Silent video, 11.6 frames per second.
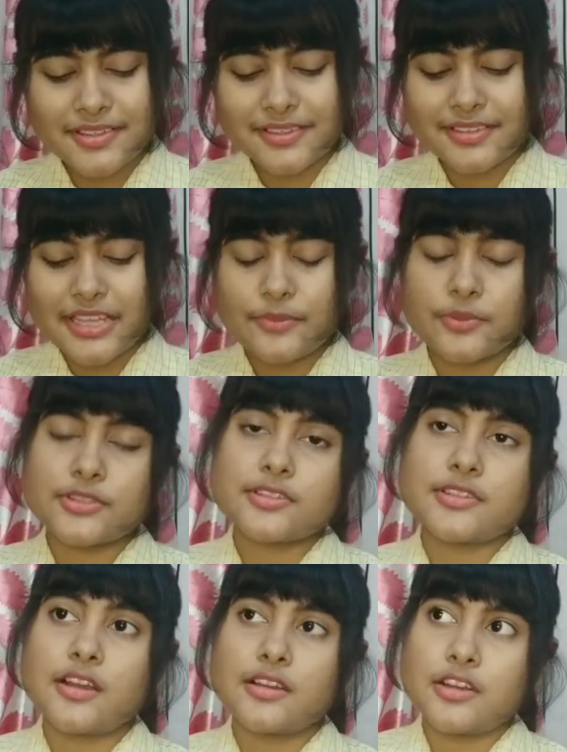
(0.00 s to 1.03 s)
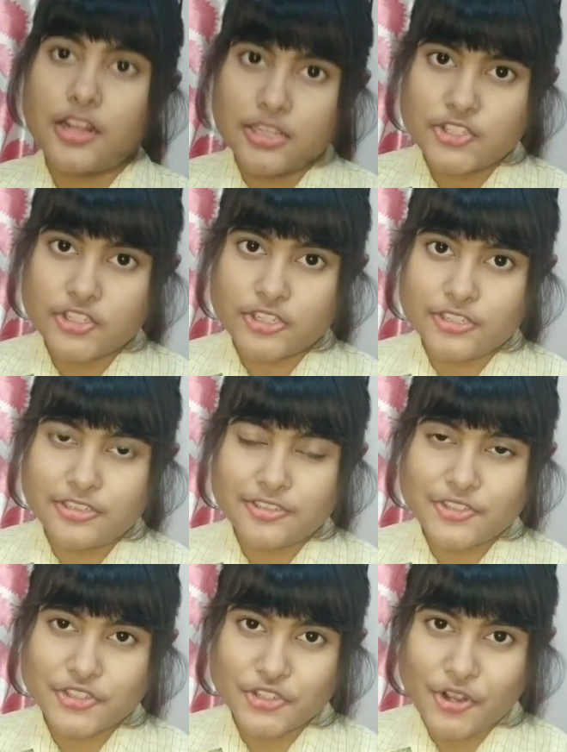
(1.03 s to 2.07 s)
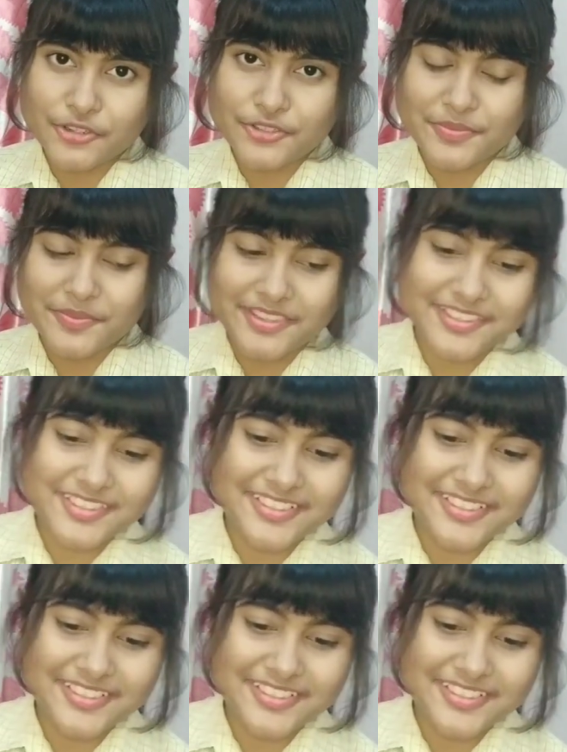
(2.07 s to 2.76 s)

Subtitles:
It was a cultural shock to me.